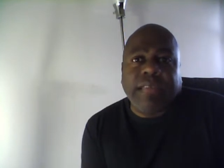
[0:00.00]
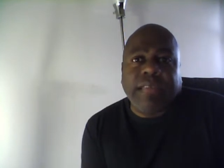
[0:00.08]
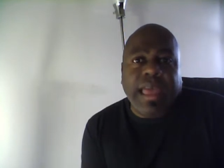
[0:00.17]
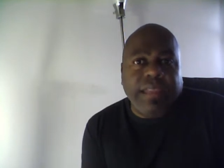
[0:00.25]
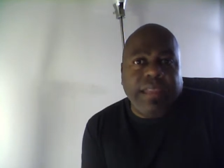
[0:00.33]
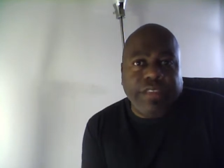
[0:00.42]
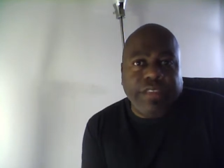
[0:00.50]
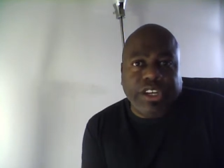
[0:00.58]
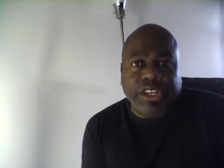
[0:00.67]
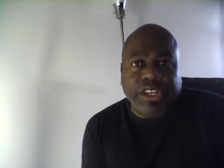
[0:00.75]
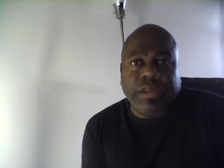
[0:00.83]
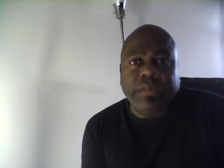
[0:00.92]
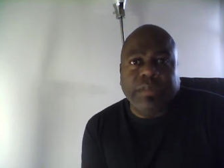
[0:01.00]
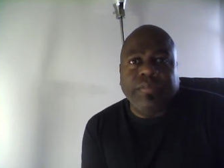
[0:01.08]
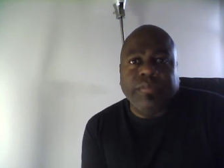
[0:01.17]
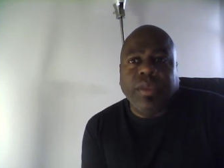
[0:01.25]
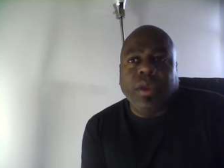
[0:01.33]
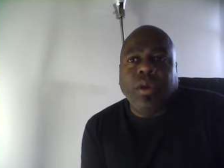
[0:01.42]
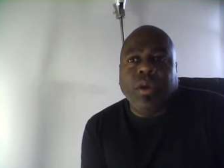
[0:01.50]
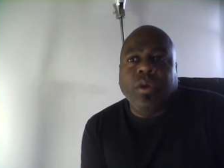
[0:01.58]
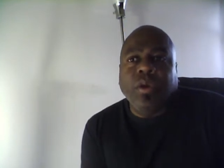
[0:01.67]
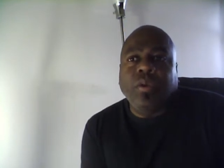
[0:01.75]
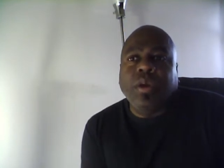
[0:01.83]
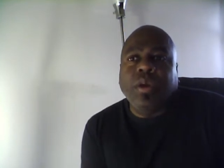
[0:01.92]
television
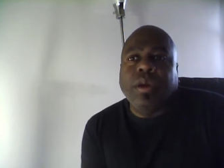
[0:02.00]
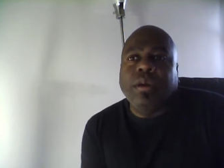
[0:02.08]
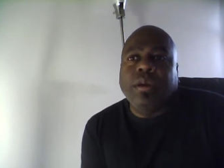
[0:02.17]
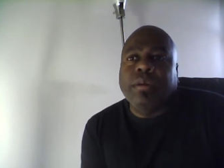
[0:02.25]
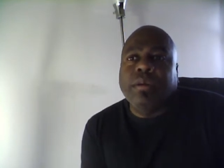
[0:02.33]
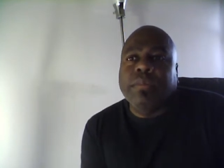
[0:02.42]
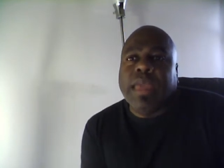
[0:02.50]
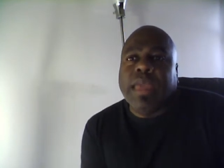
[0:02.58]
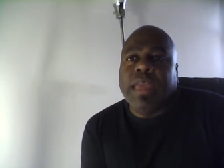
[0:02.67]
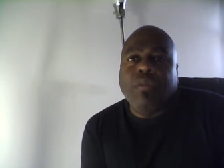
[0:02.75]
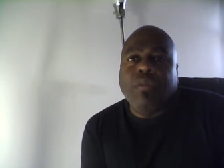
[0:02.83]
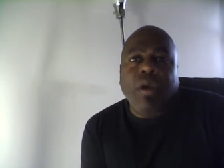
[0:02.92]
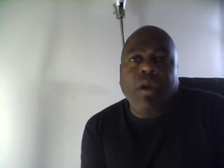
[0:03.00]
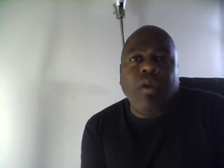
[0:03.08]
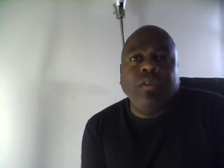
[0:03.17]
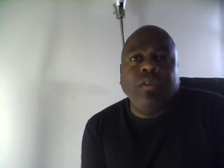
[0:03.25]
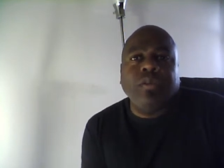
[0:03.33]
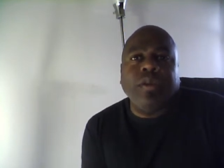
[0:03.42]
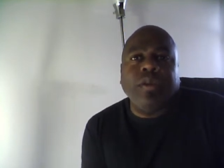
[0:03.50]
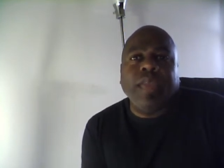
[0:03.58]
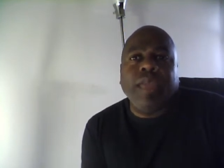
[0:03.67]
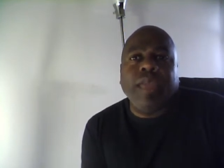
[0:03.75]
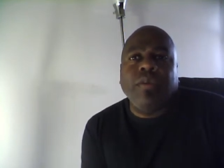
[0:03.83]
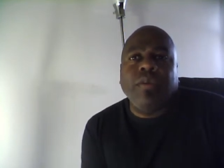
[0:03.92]
who were in roles where
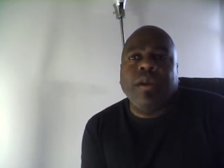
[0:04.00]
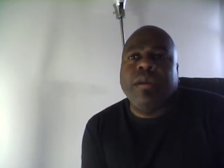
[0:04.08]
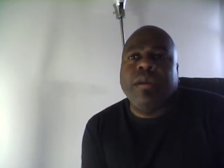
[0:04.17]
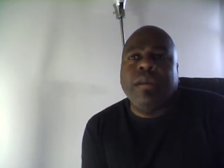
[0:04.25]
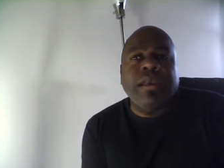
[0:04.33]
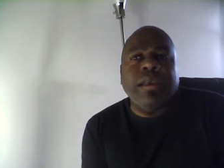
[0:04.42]
they were,